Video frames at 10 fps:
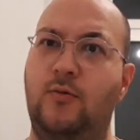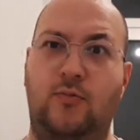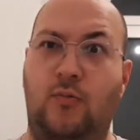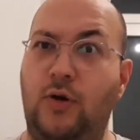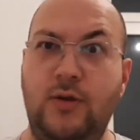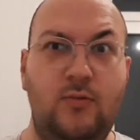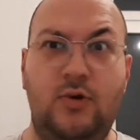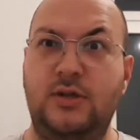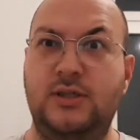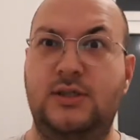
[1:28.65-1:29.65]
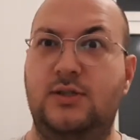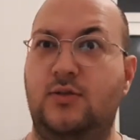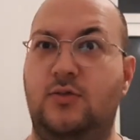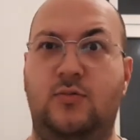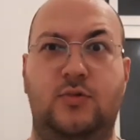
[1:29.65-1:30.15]
what it was
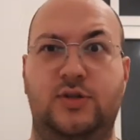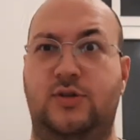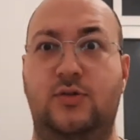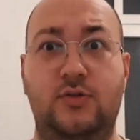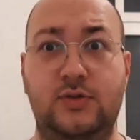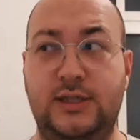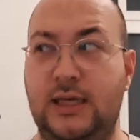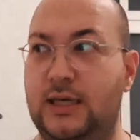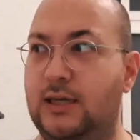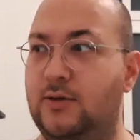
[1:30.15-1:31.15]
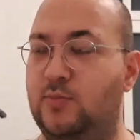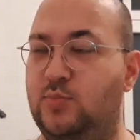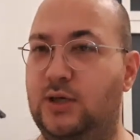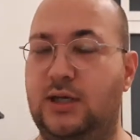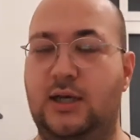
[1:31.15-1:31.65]
or what was causing it,
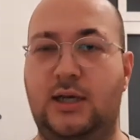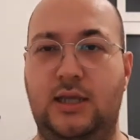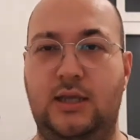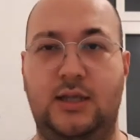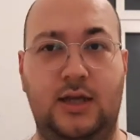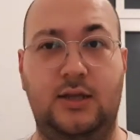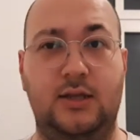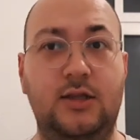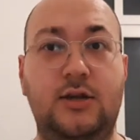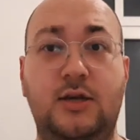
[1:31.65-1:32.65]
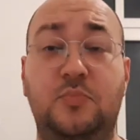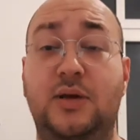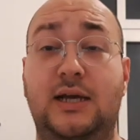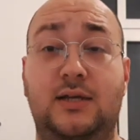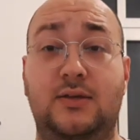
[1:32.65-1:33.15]
but I, like looking
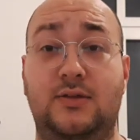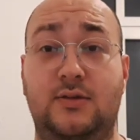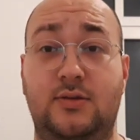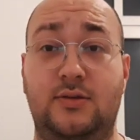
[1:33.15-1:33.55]
back at